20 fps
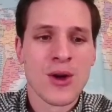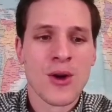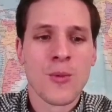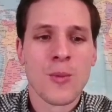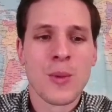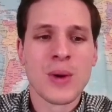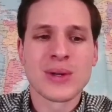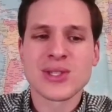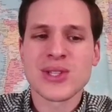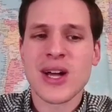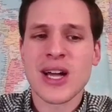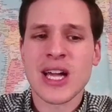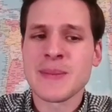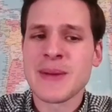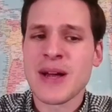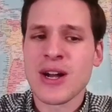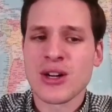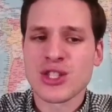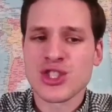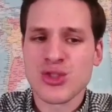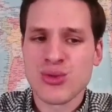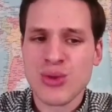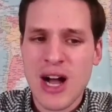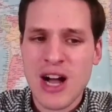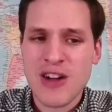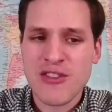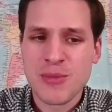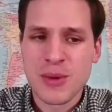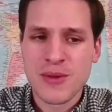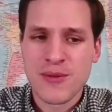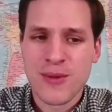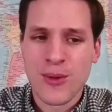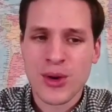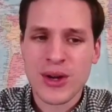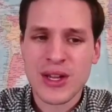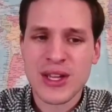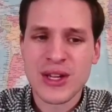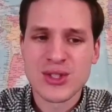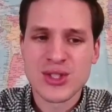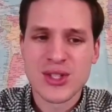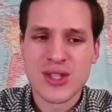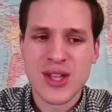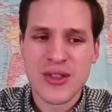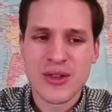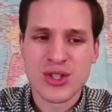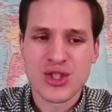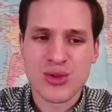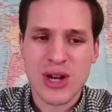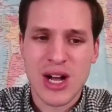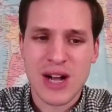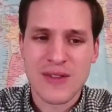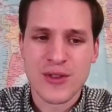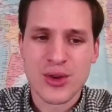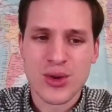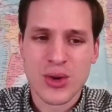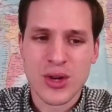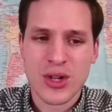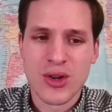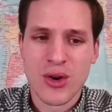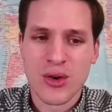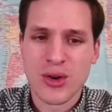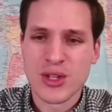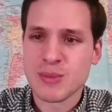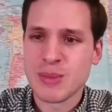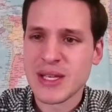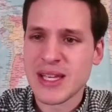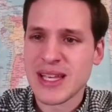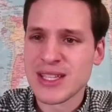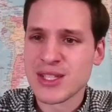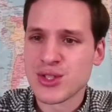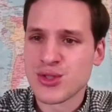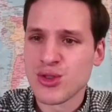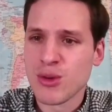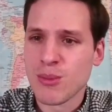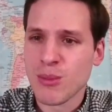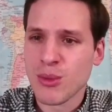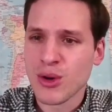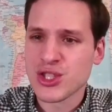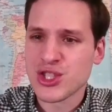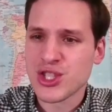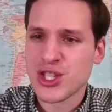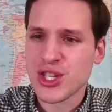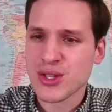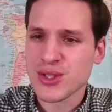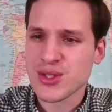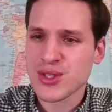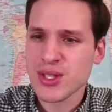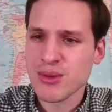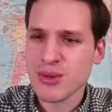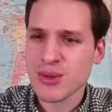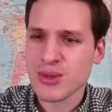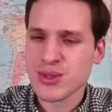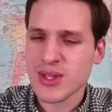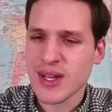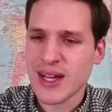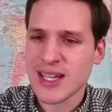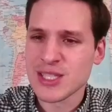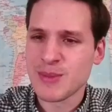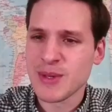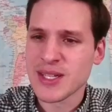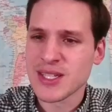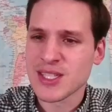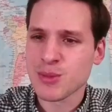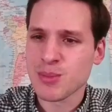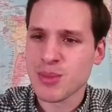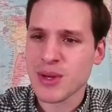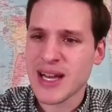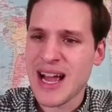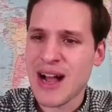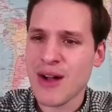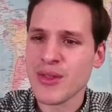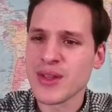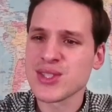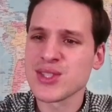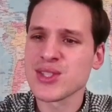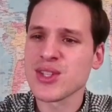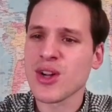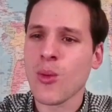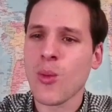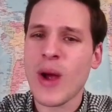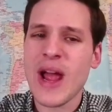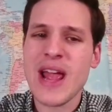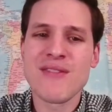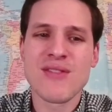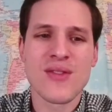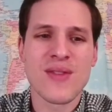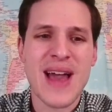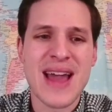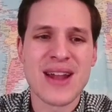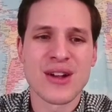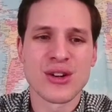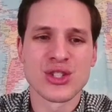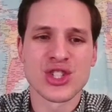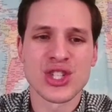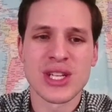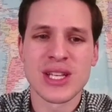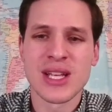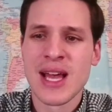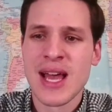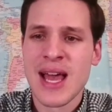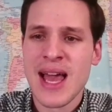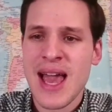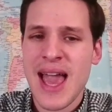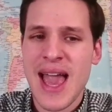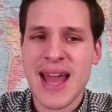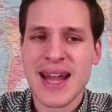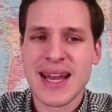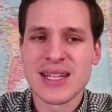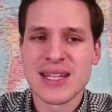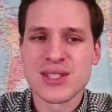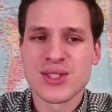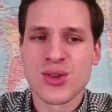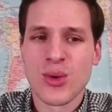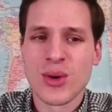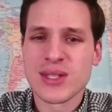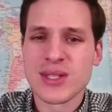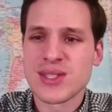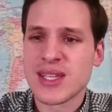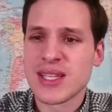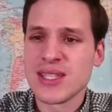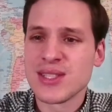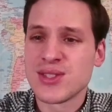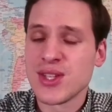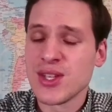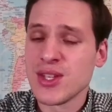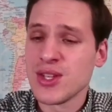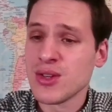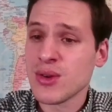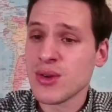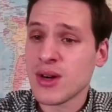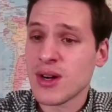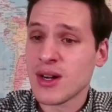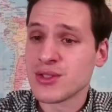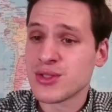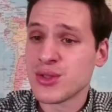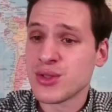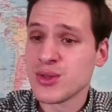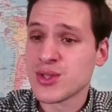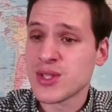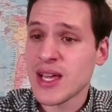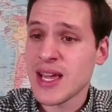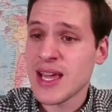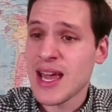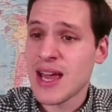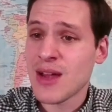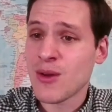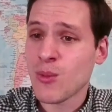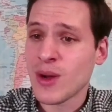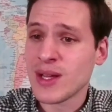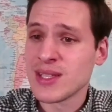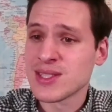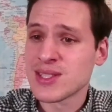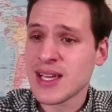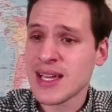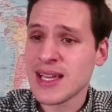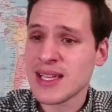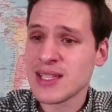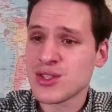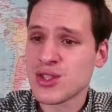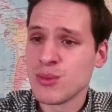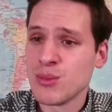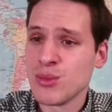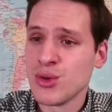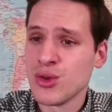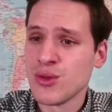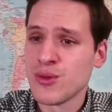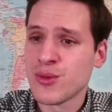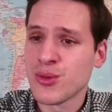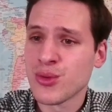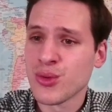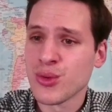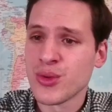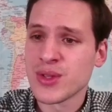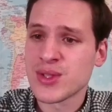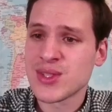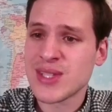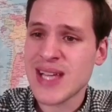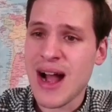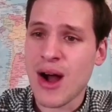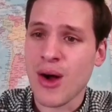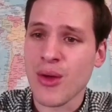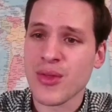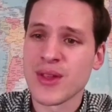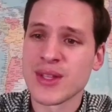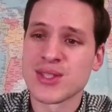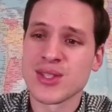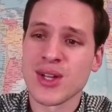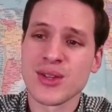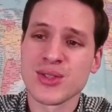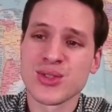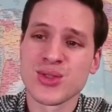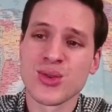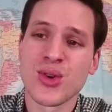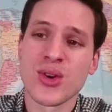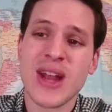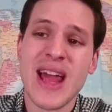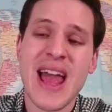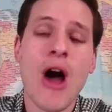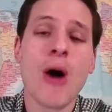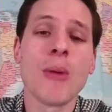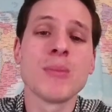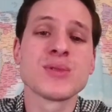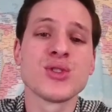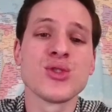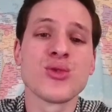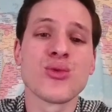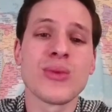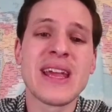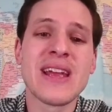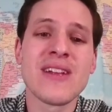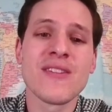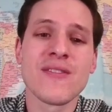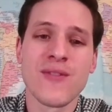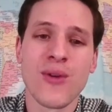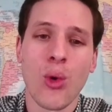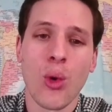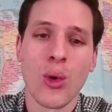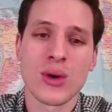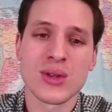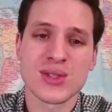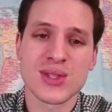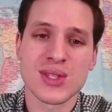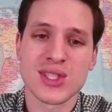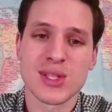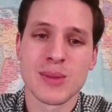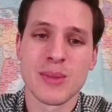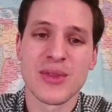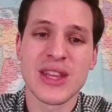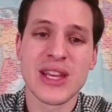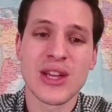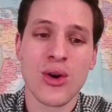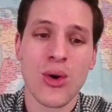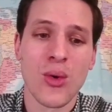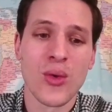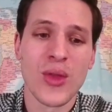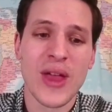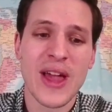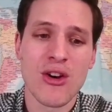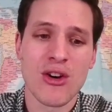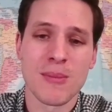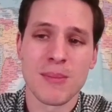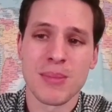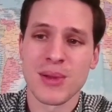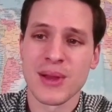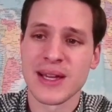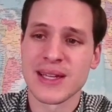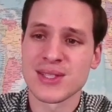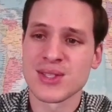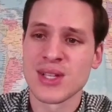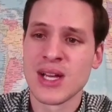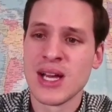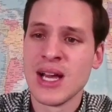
We were talking about our trough before. Here's another trough you're going to notice begin to emerge here. See where those lines begin to spread out? This is our wave of energy, and it is going to continue on Tuesday and Wednesday to move through the south. It's also going to help to reinforce some of the cold air in place.